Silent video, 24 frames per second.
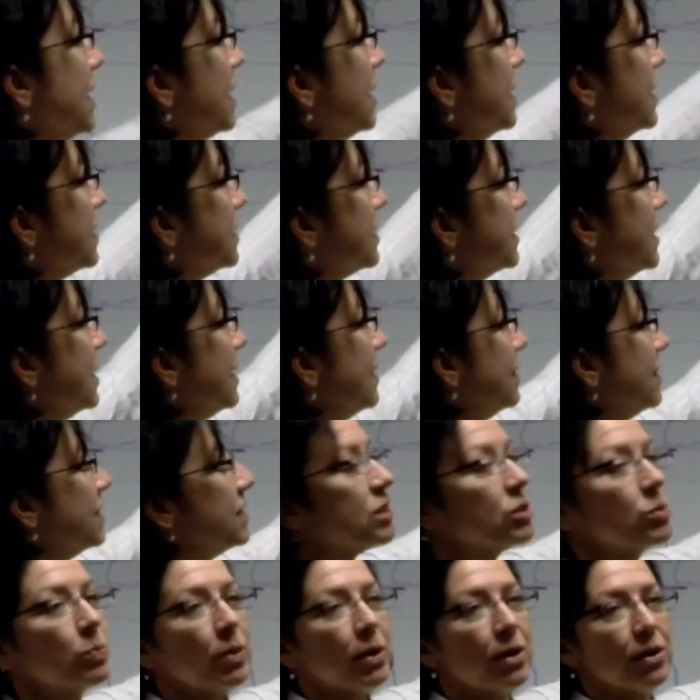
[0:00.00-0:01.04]
is
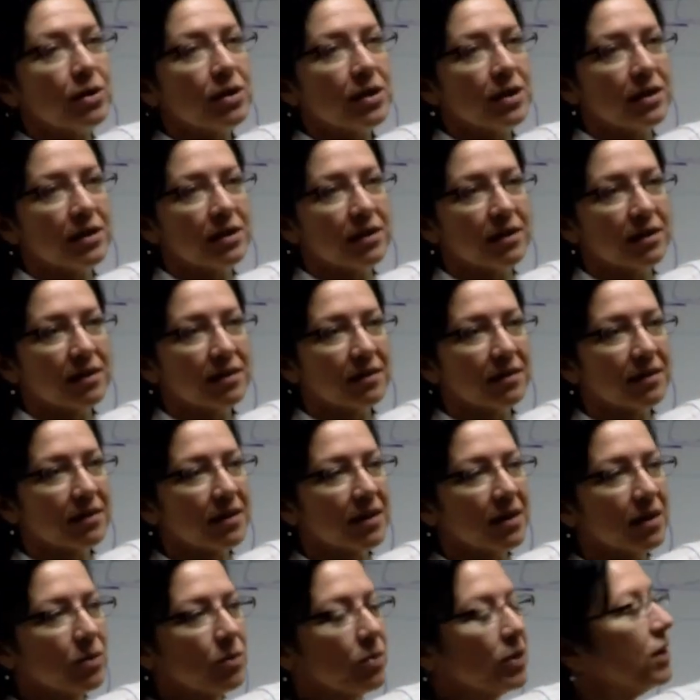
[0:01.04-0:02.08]
this part here,
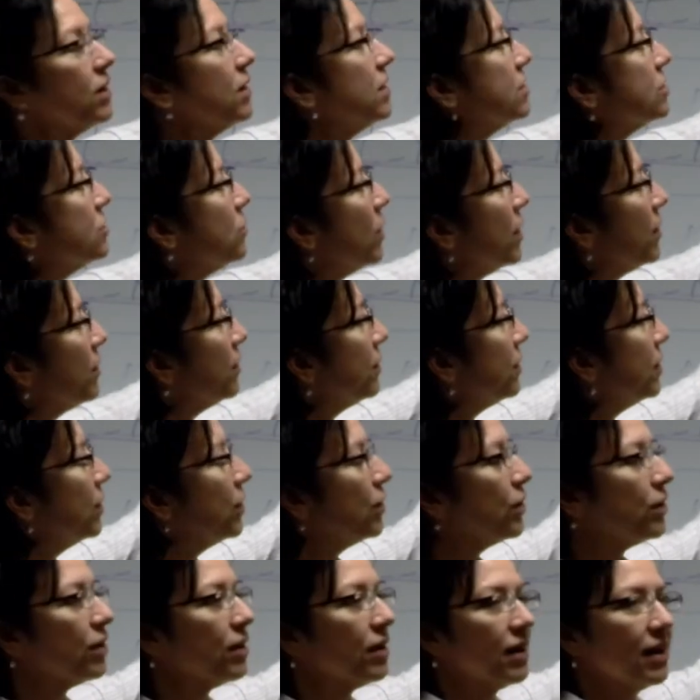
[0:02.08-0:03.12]
because whether
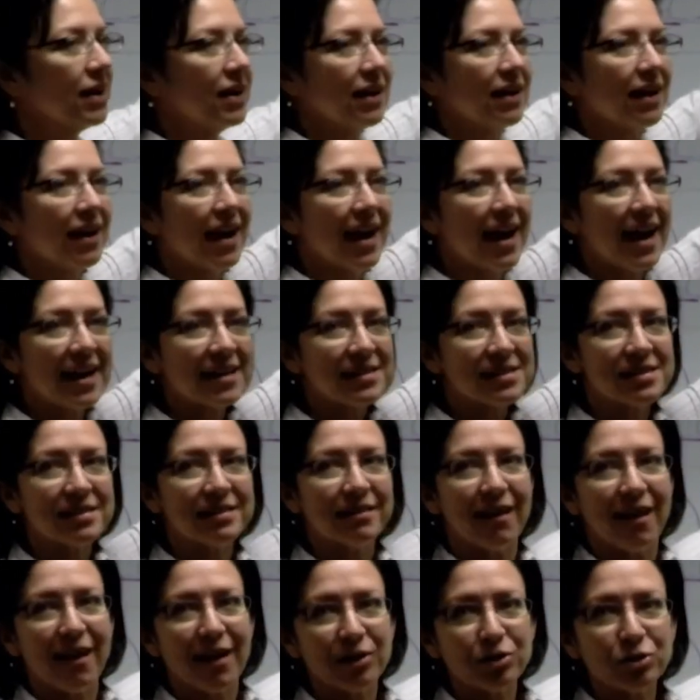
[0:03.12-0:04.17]
you're
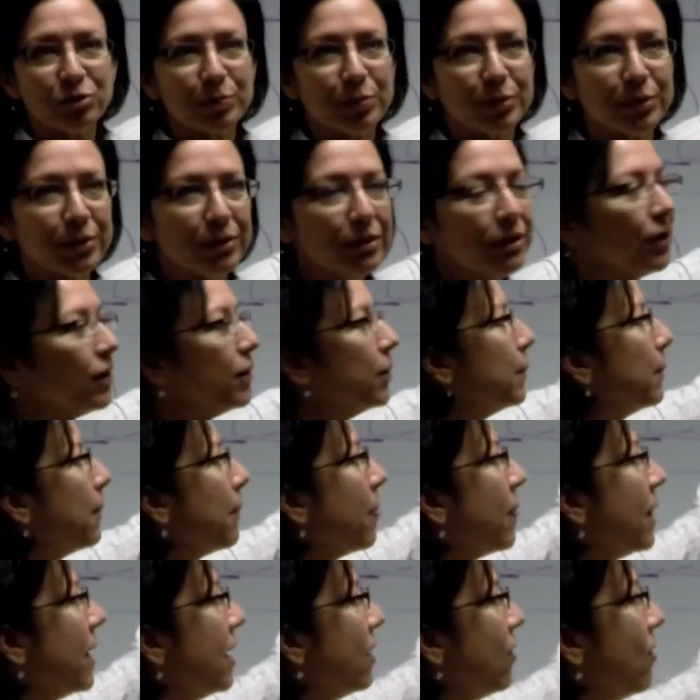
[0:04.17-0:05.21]
as an
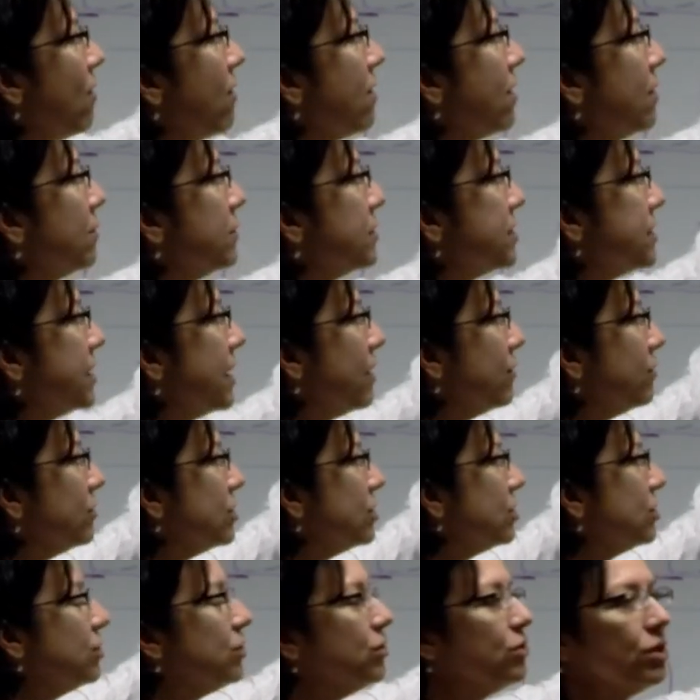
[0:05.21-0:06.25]
entrepreneur, it all comes
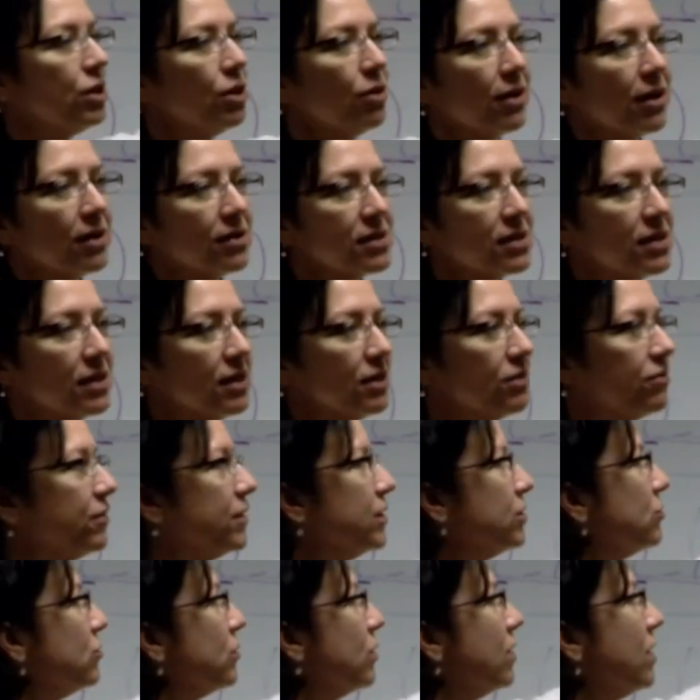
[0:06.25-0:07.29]
down to who you are as an
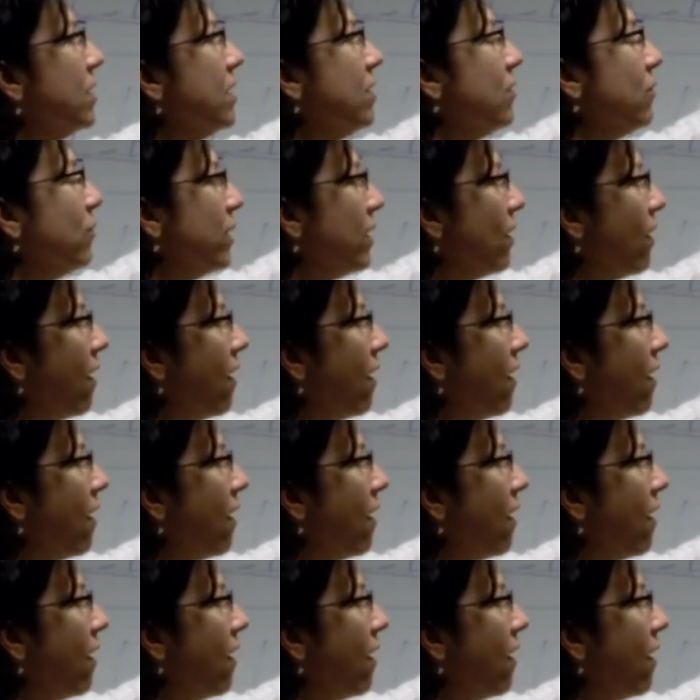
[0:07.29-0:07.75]
individual.